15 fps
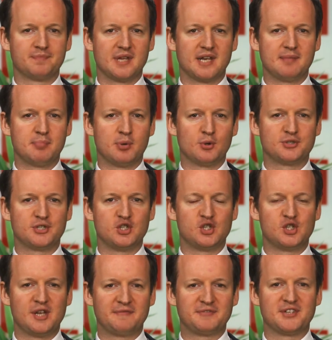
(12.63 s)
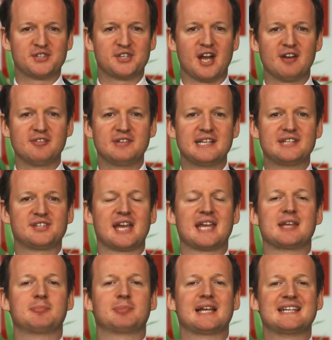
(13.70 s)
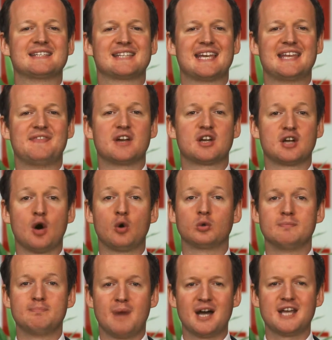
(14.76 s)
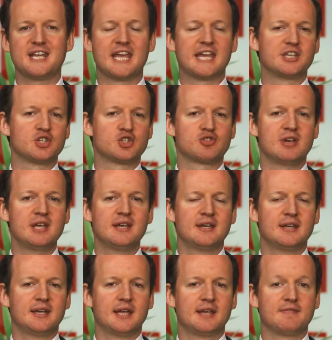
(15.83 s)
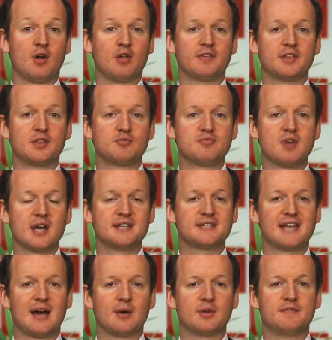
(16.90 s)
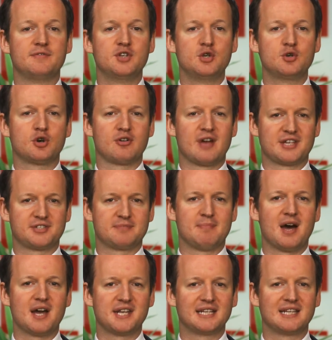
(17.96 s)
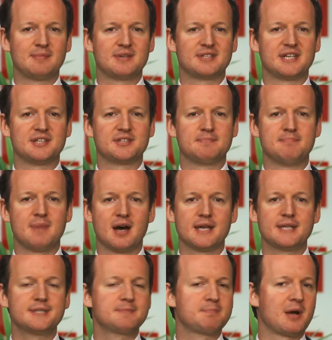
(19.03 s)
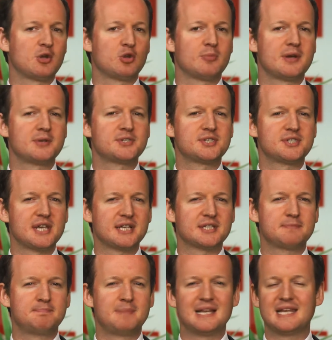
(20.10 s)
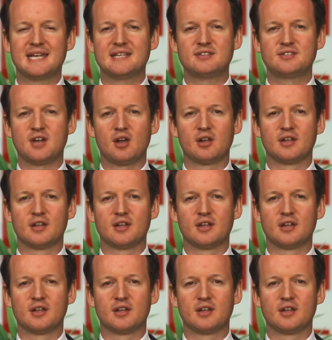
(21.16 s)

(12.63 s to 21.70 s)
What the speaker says: An important shift is currently taking place in the gold mining industry, involving the write-down of Newcrest Mining Limited's mines by almost $6 billion.